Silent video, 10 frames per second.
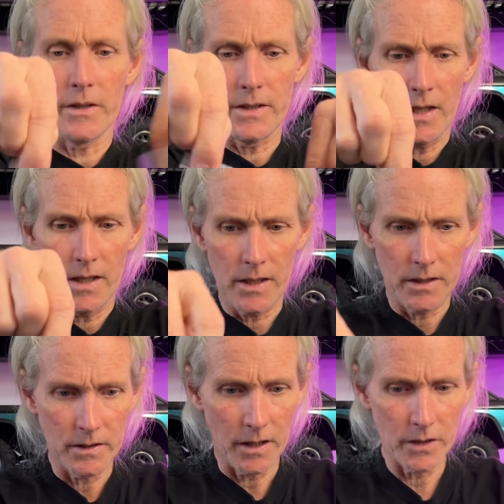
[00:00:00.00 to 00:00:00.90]

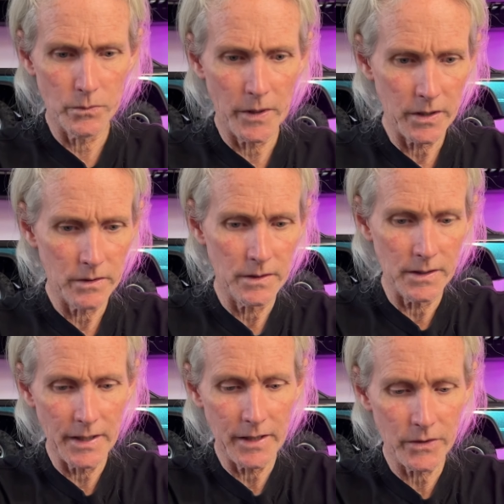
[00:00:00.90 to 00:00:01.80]
Yay. Hardware,
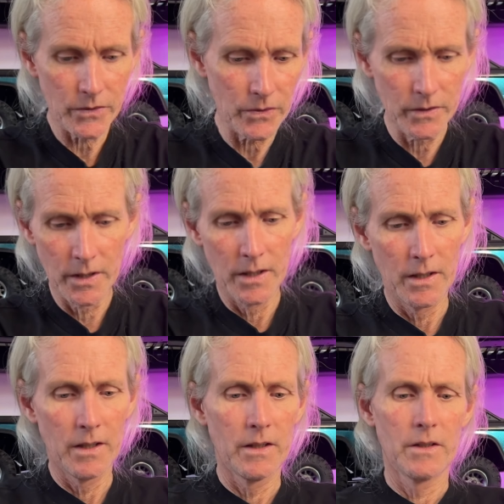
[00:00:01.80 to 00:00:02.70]
links,
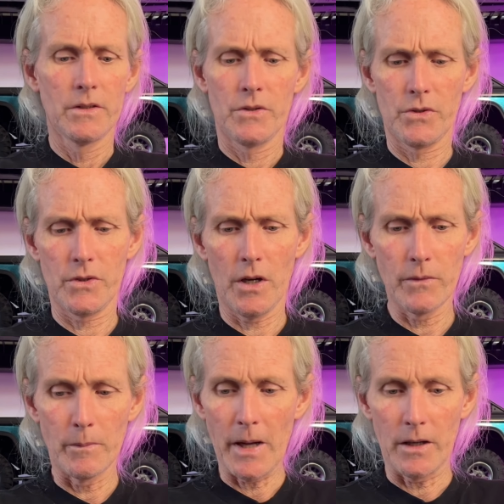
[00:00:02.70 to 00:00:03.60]

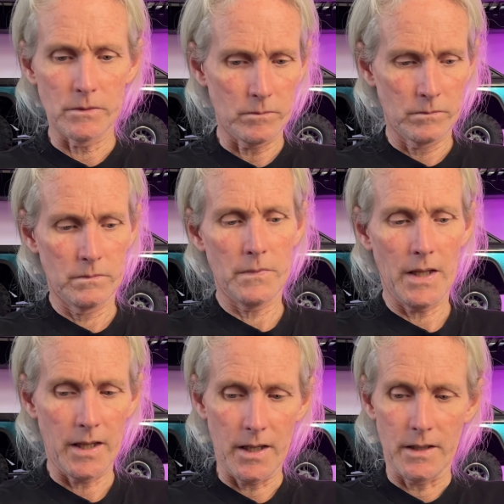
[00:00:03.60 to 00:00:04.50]
servo mount,
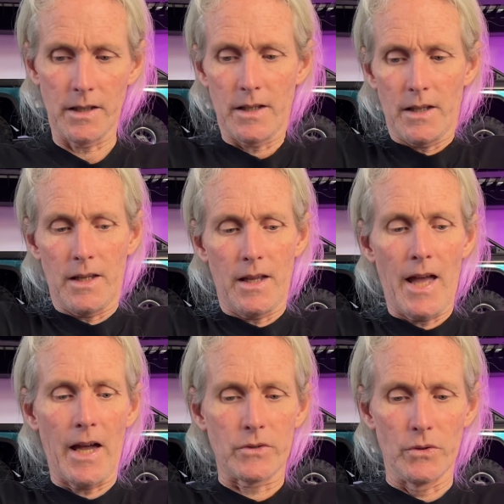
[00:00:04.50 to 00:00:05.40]
and
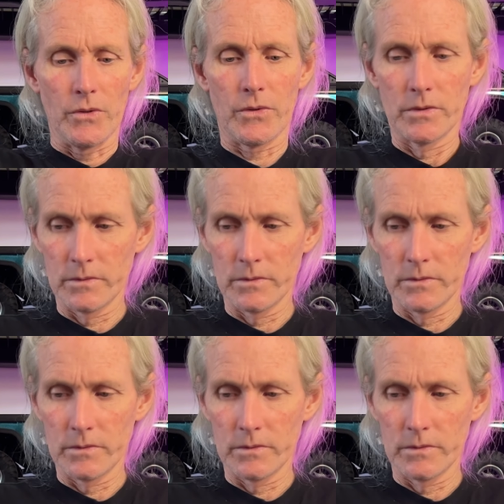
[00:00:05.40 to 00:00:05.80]
axles.